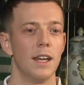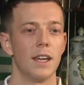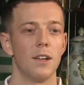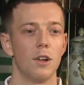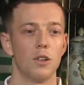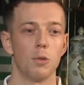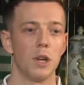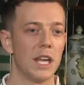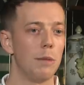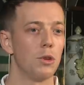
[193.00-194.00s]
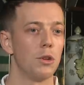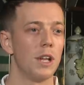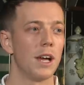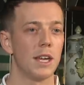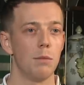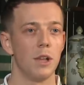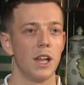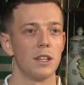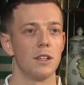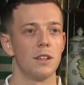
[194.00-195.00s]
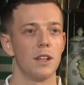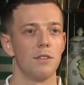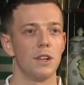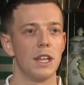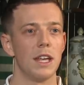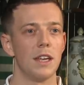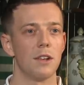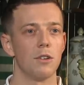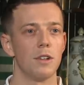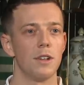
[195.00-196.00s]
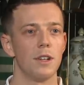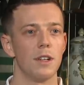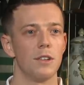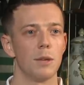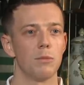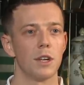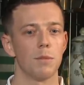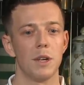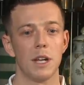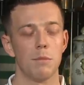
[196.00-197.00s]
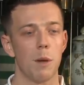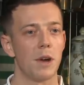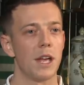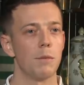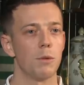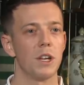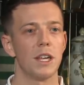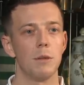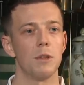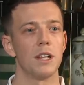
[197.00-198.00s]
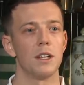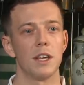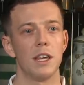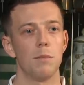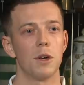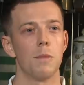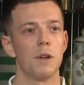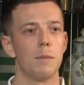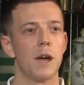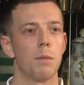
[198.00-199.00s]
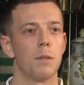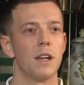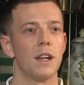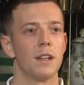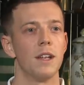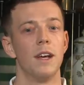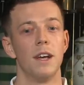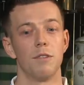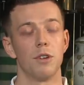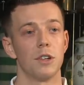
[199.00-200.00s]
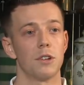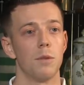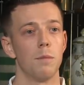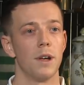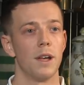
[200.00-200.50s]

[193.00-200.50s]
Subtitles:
I just want to keep doing that, keep learning every day, and in terms of being in my prime, I want to keep learning and keep becoming a better player for this club.